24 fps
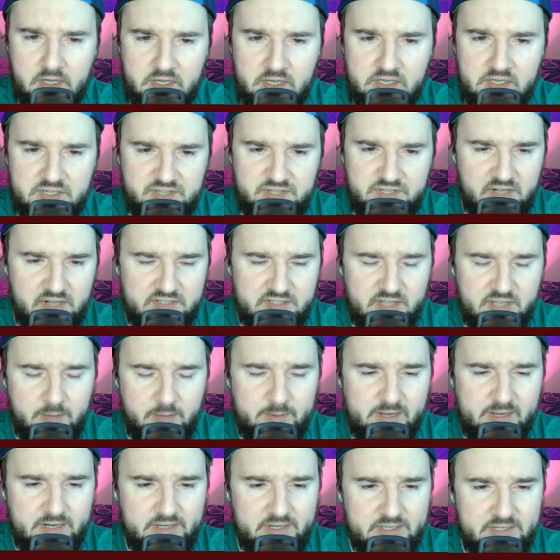Suns
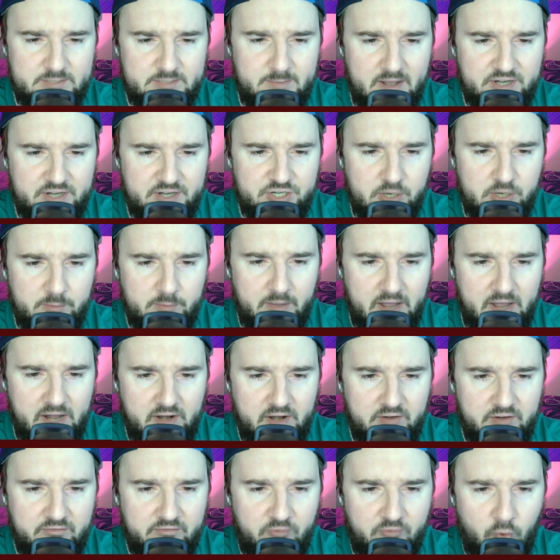coming into this matchup
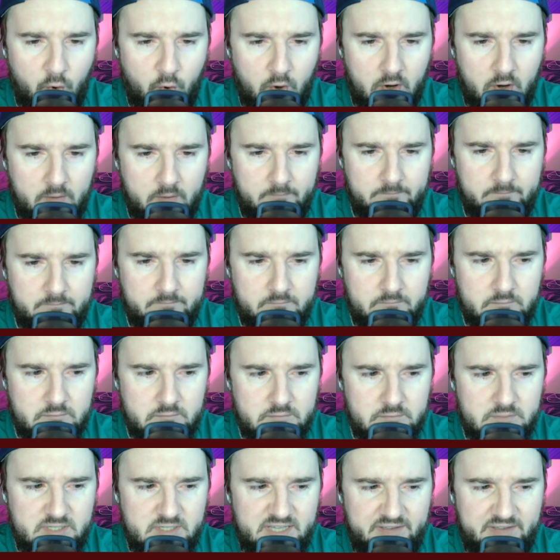8-4,
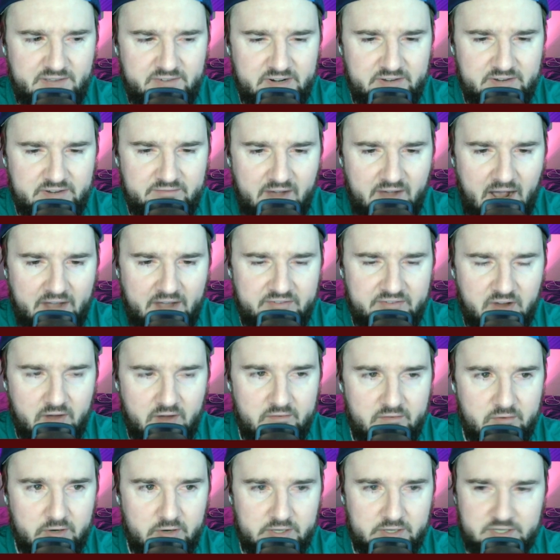7-5
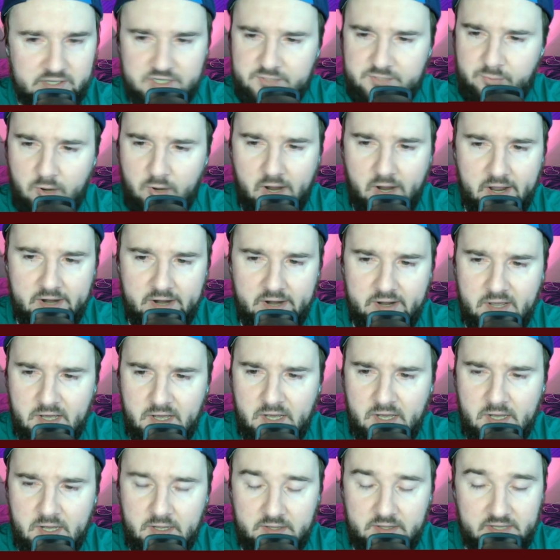covering the spread.
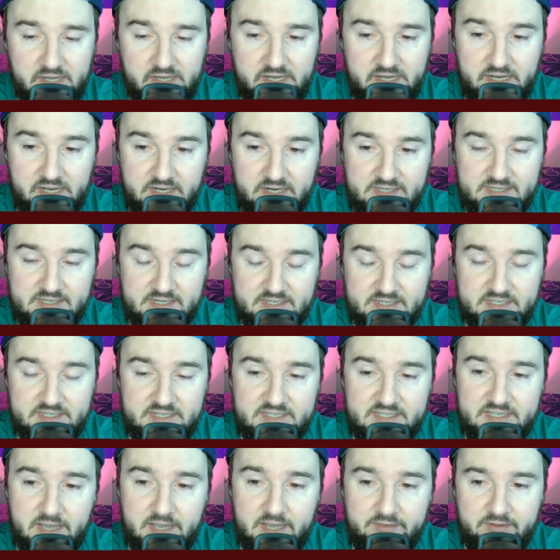The Heat
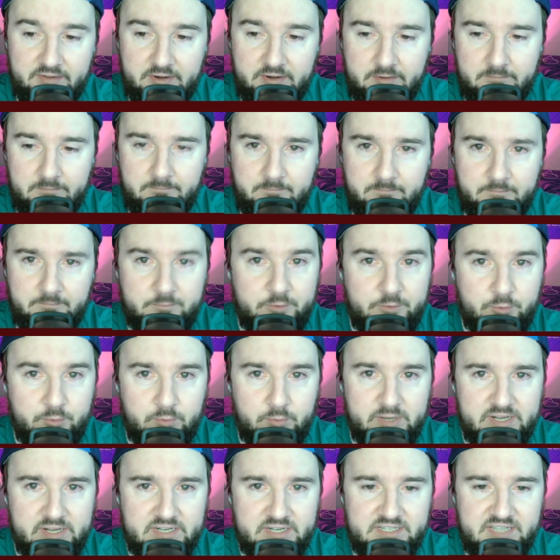6-7,
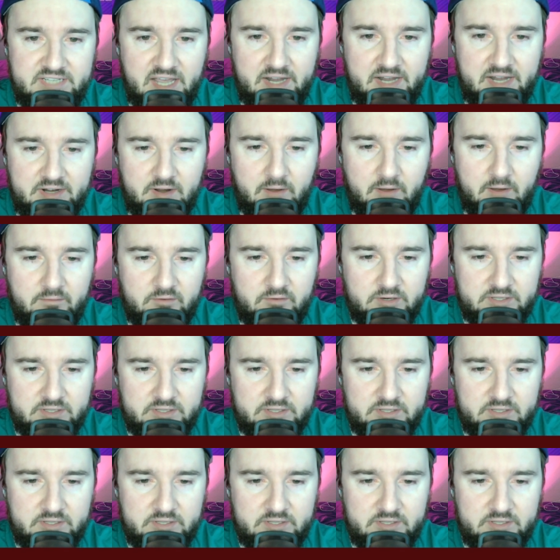3-10 covering